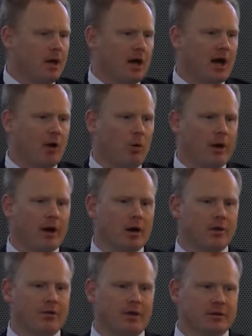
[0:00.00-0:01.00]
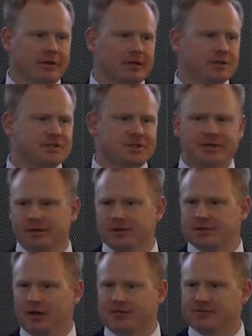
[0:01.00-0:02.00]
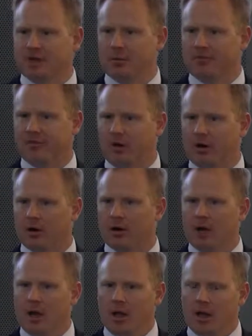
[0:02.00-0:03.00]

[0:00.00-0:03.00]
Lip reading: where the legal skills of some of our